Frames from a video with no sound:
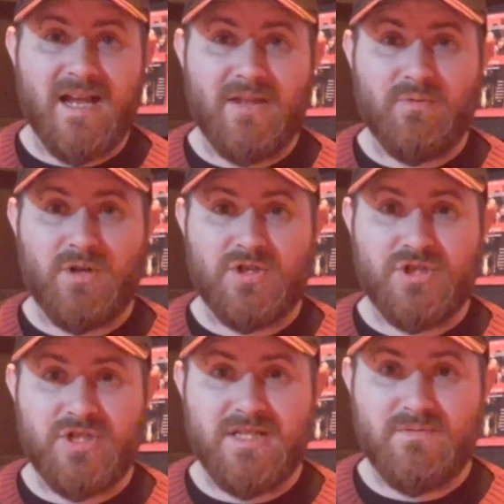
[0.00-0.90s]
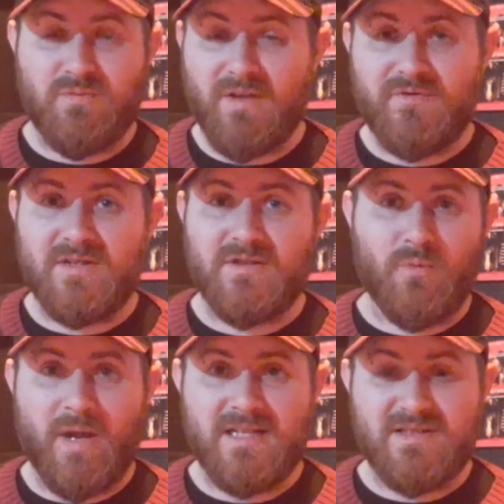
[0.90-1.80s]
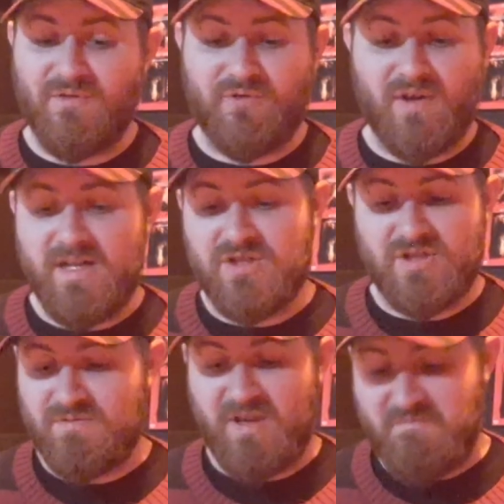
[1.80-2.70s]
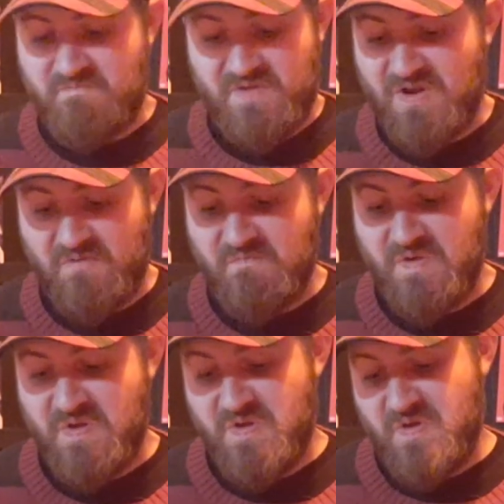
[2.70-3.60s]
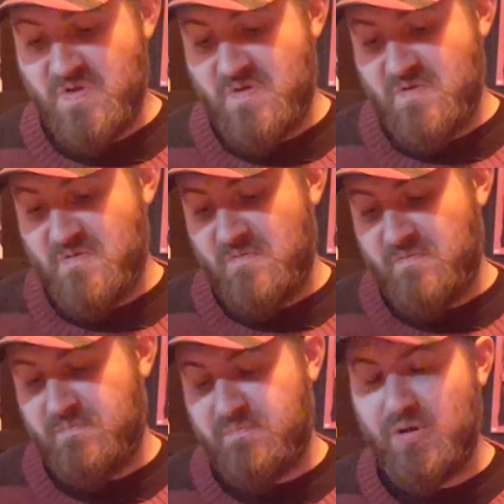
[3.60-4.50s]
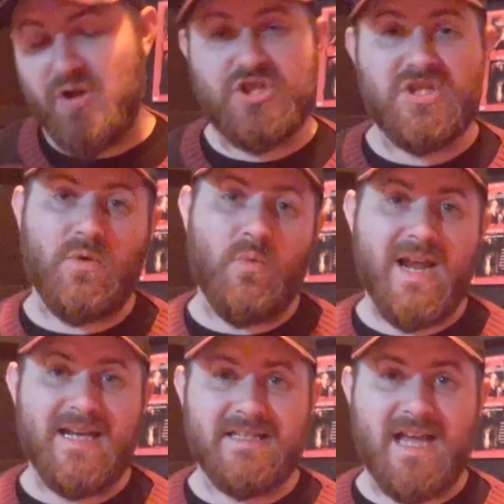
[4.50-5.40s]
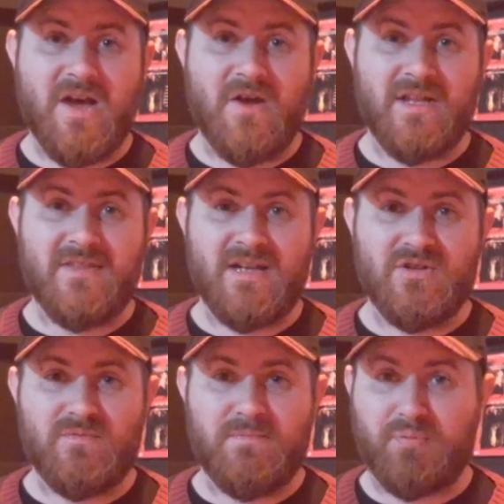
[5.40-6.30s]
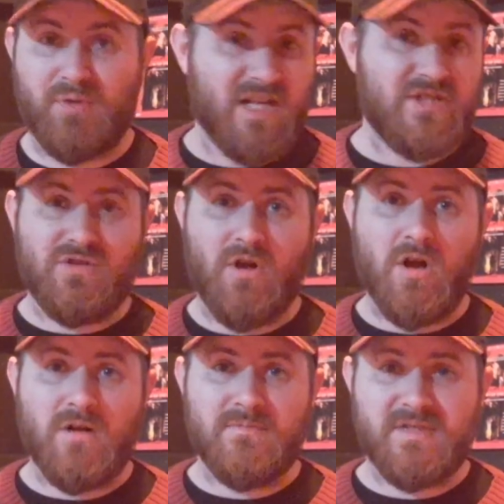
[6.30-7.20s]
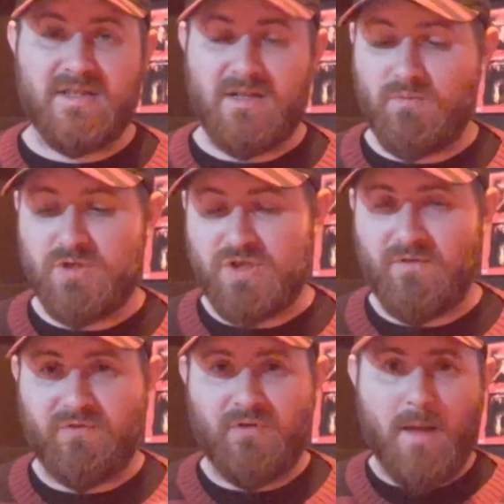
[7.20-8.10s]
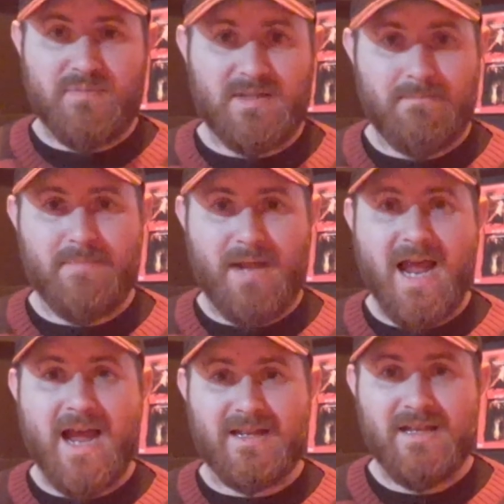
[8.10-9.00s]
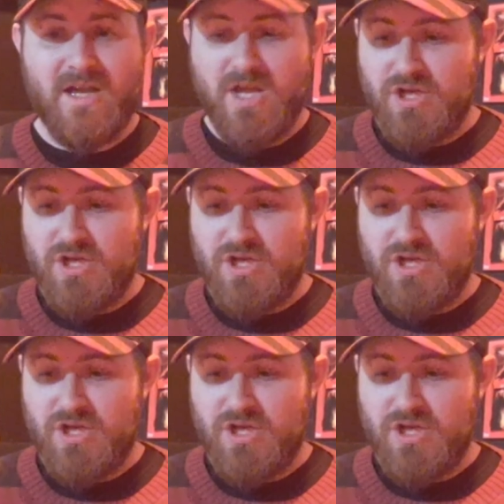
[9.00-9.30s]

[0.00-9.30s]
death, where she's lifting the weights and Freddy just, like, you know, pushes the weight down and then breaks her arms. And then when she flops them back,